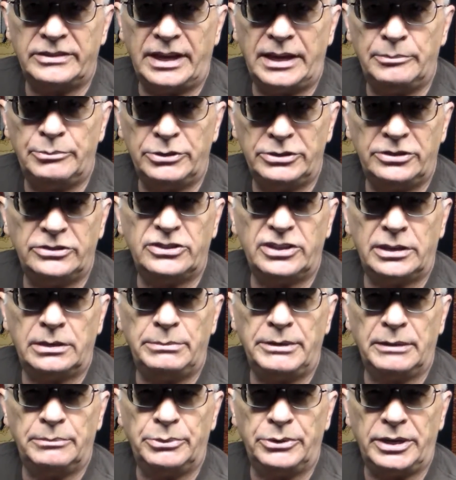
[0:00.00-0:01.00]
tape, which is going
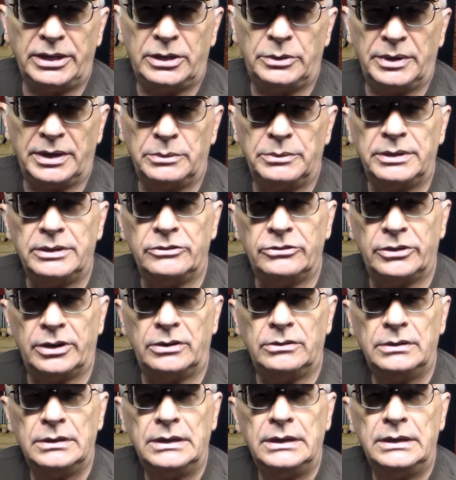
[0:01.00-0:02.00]
to be a pretty quick one.
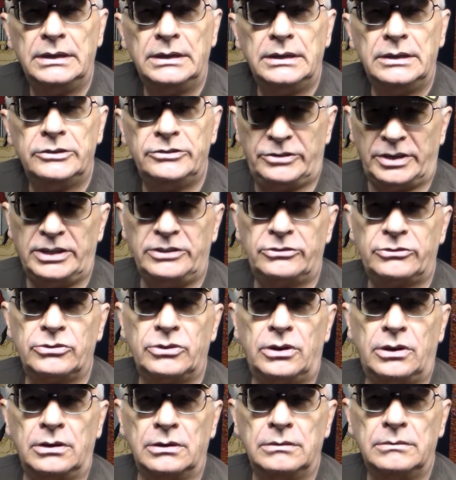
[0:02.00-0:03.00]
So stay
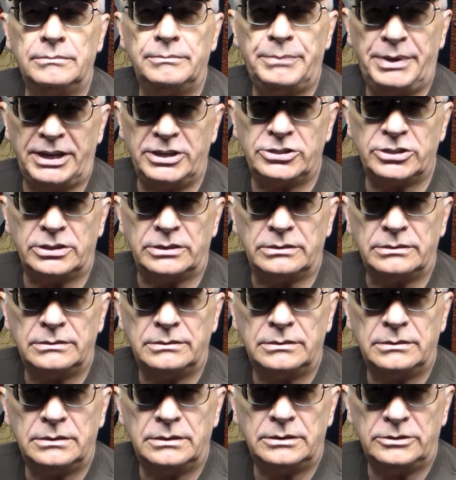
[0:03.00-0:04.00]
strong, patient,
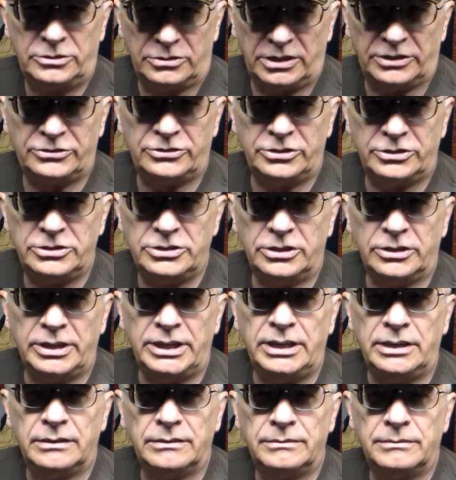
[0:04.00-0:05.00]
trust your
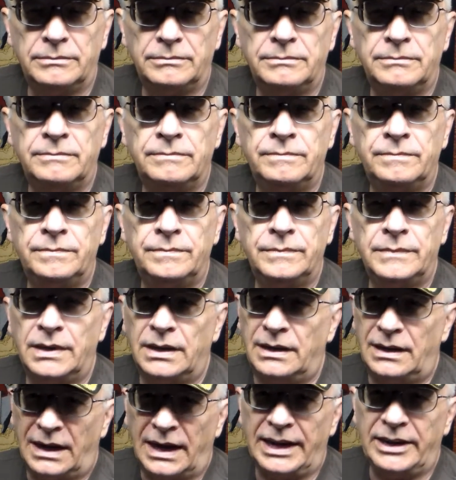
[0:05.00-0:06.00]
journey.
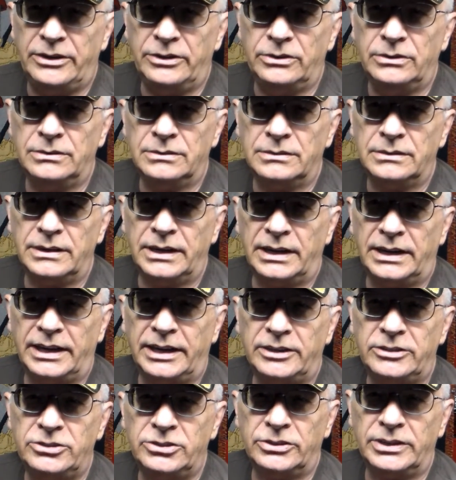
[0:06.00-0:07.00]
I do, and I
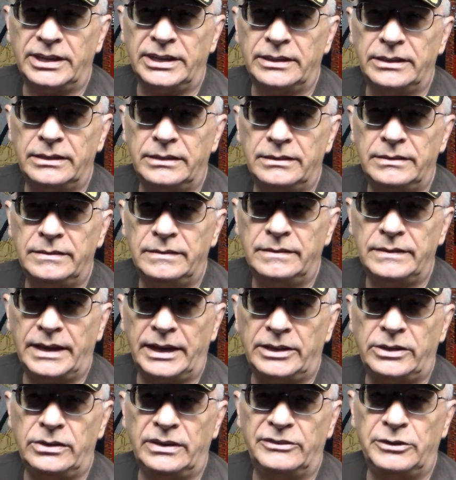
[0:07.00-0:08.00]
enjoy it.
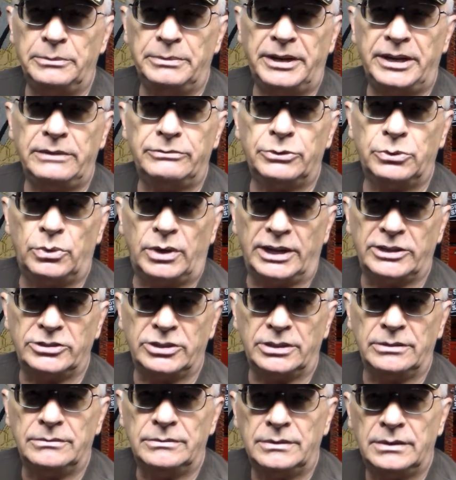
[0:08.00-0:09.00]
Thank you everybody for watching.